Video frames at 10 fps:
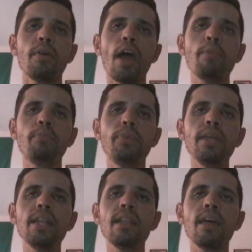
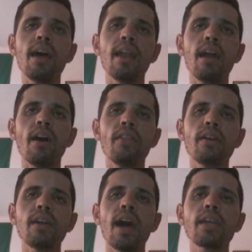MP
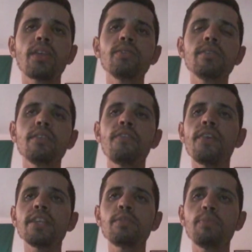later accused
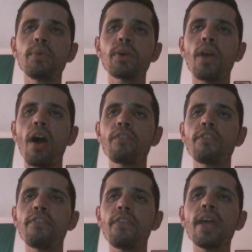Facebook of
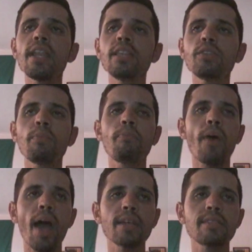failing to
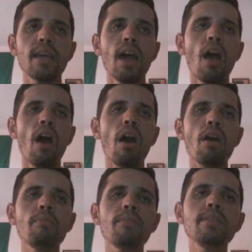pass
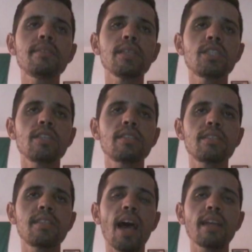on messages
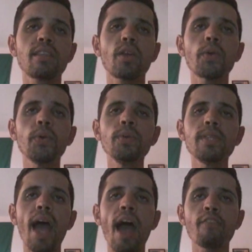that
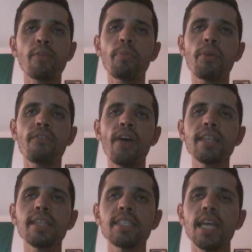could have
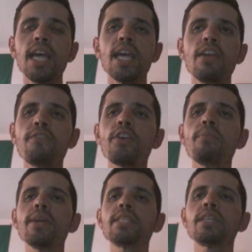provided
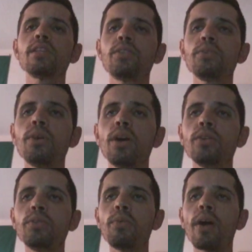information to
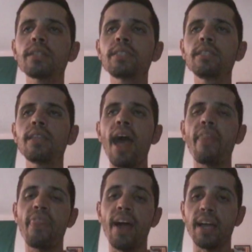towards the
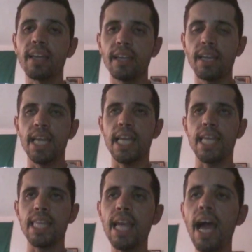attack.
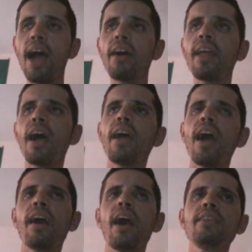Yeah,
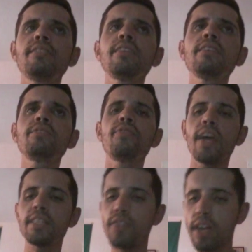I think
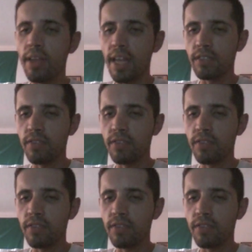it's very